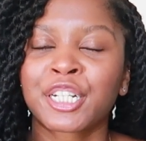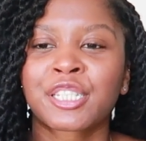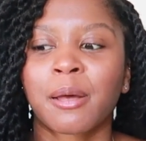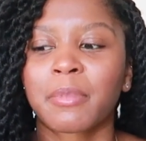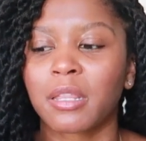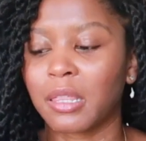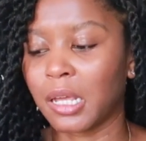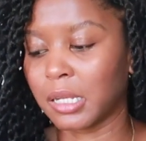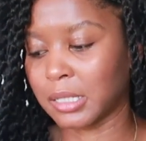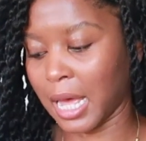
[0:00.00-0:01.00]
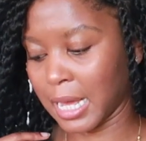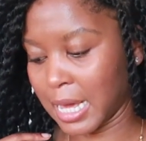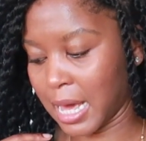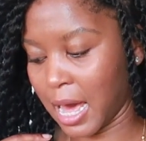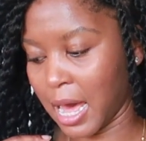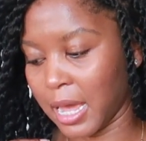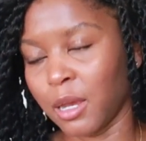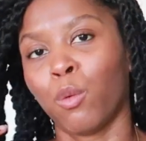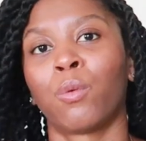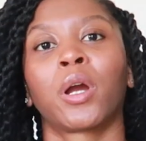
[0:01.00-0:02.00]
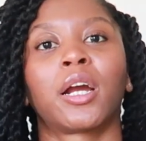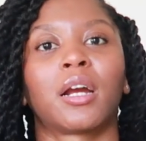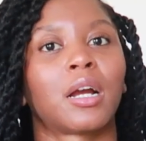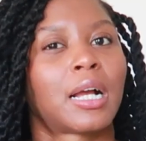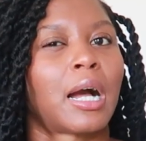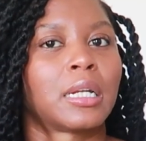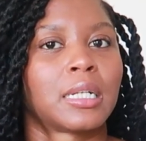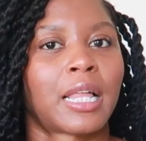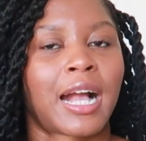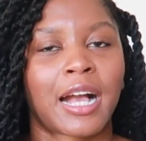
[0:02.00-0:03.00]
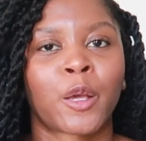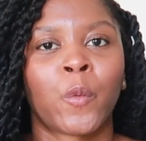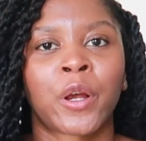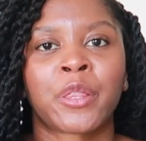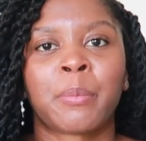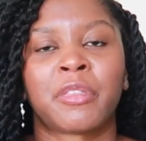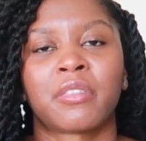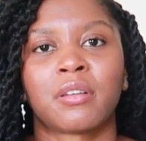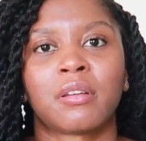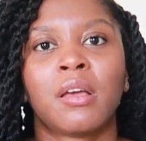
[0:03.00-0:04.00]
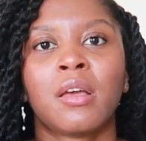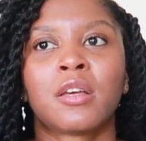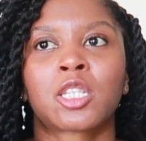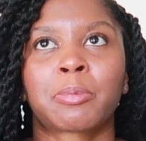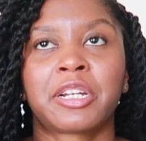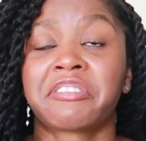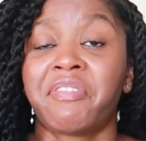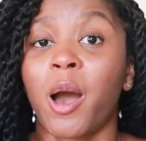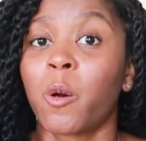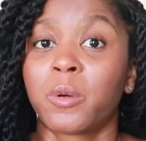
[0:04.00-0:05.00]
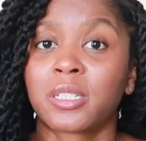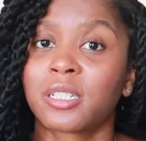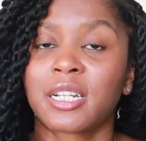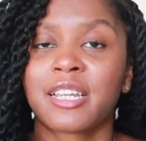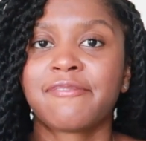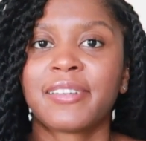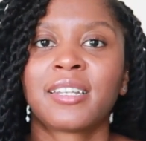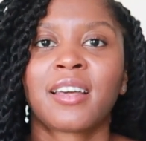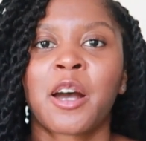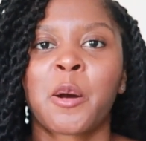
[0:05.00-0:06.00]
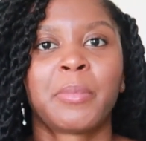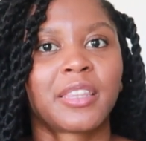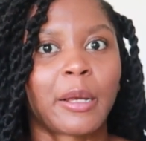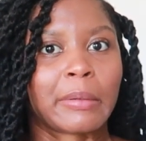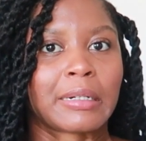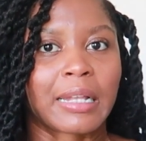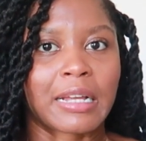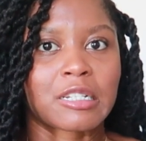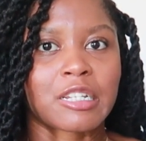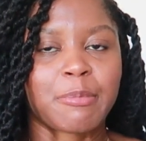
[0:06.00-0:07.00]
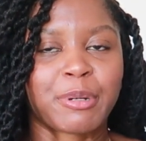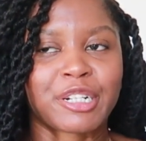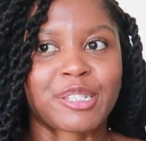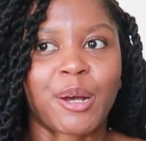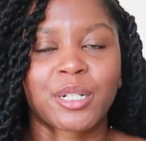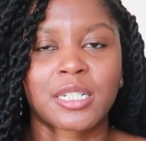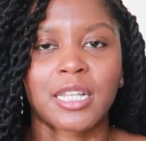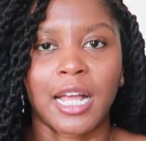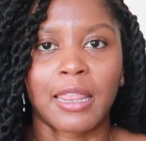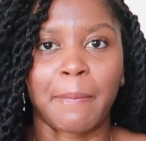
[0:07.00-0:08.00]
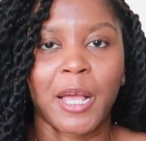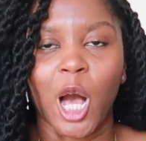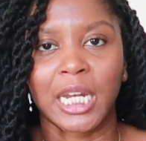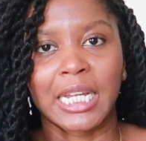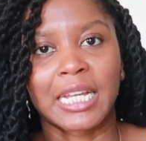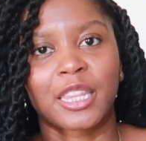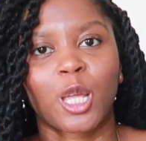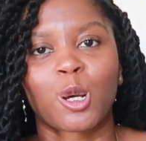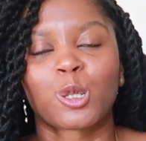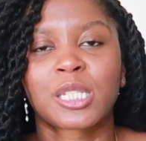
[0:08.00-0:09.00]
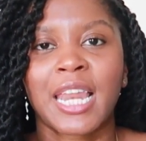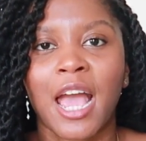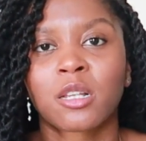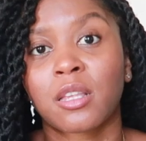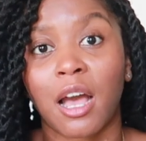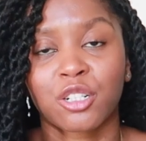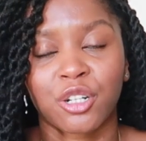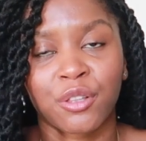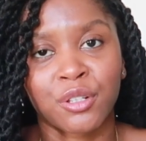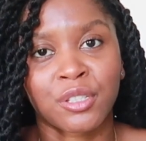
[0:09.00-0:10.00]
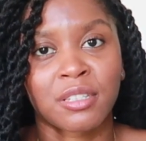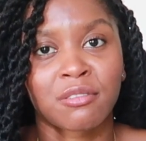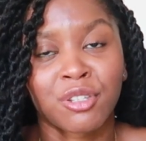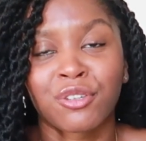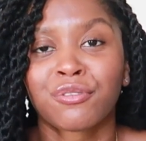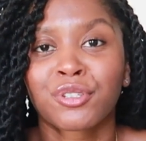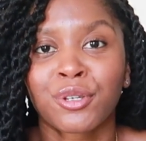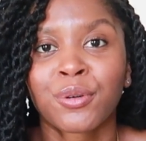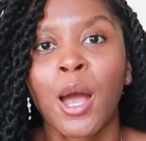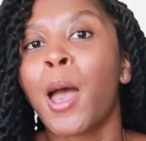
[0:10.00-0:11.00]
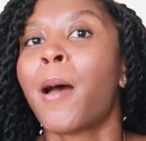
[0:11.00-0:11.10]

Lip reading: Some of the things I got were kind of like I can wear them in the spring, fall, winter even, but they were like cheaper, so I was just like, let me go on and get those now. So I'll show those to you too.